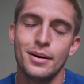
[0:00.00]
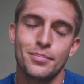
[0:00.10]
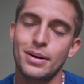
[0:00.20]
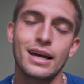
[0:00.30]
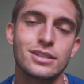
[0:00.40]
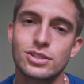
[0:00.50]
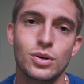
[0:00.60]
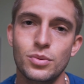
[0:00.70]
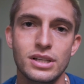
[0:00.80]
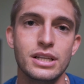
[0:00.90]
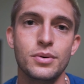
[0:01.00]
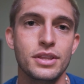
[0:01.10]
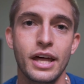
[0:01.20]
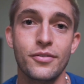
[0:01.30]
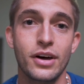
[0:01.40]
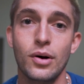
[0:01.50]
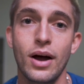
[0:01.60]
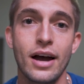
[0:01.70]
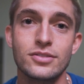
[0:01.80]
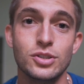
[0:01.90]
but I just don't want to deal with that if I don't
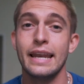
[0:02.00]
have to.